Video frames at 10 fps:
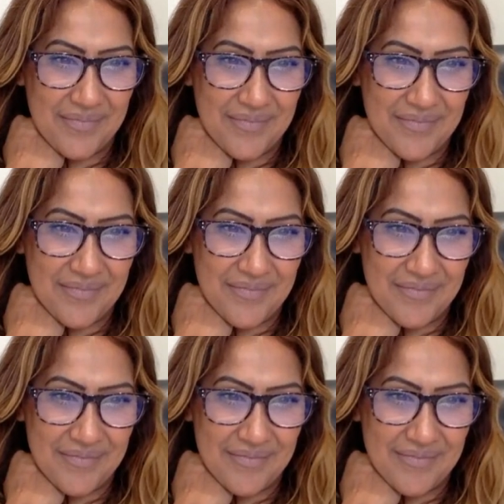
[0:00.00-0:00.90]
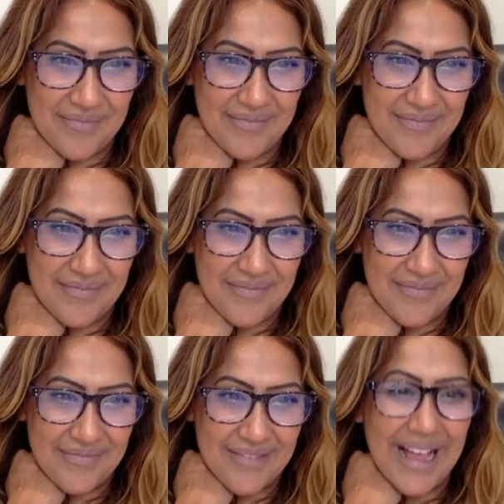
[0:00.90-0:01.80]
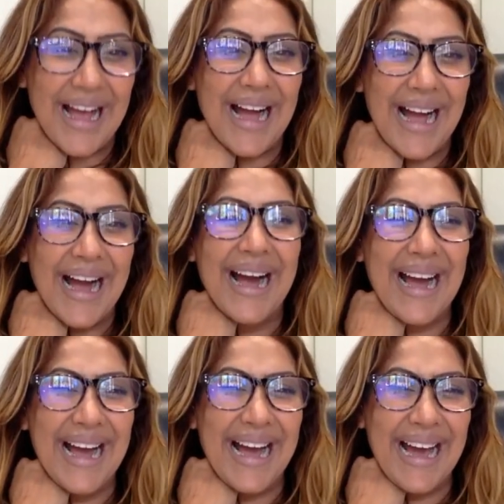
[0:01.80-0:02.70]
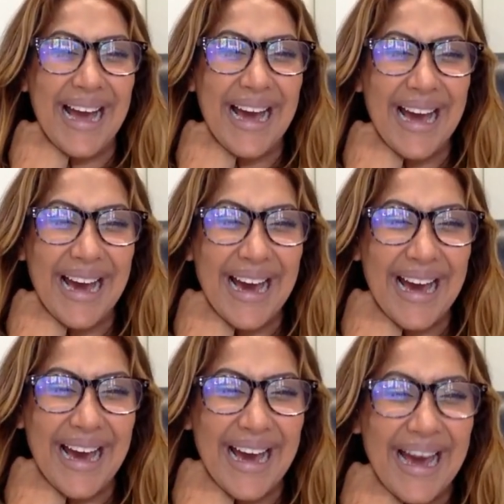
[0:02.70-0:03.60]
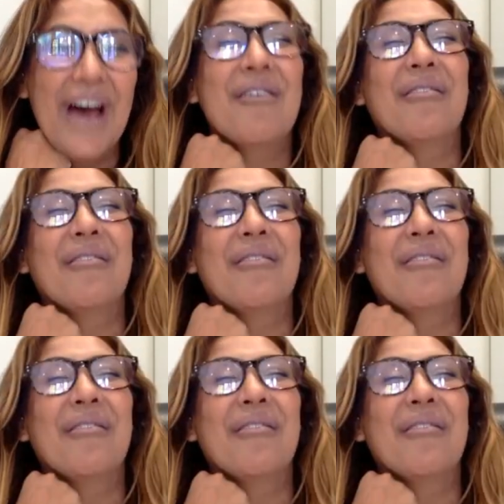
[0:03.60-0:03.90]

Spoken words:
No words are spoken by the person on screen.